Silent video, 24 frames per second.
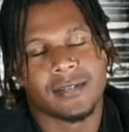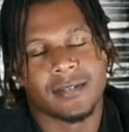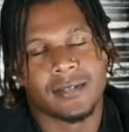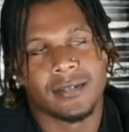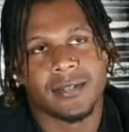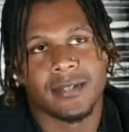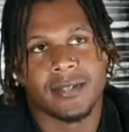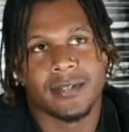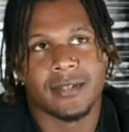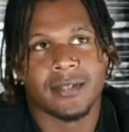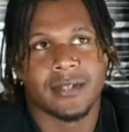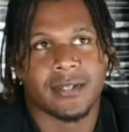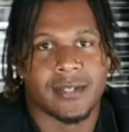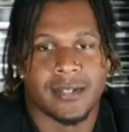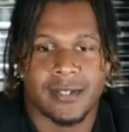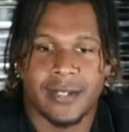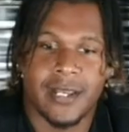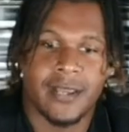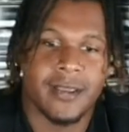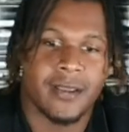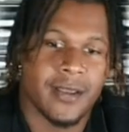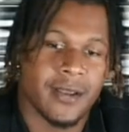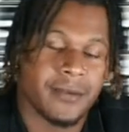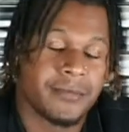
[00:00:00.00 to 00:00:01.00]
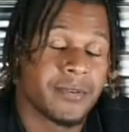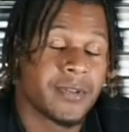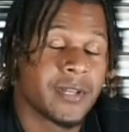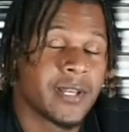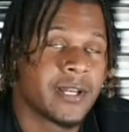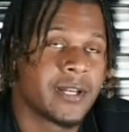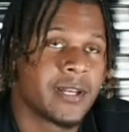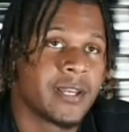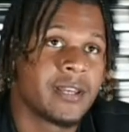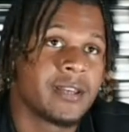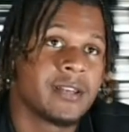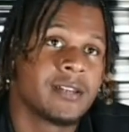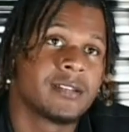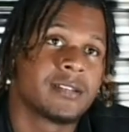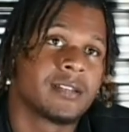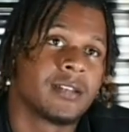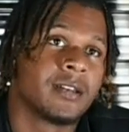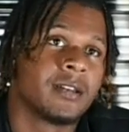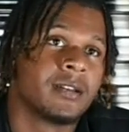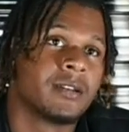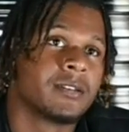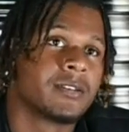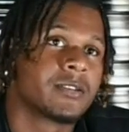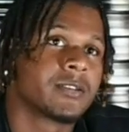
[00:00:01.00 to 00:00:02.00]
So yeah, and I feel like they is
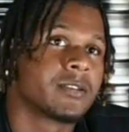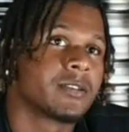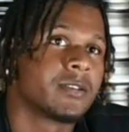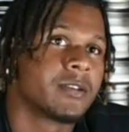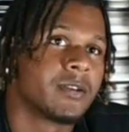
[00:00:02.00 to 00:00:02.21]
leaders.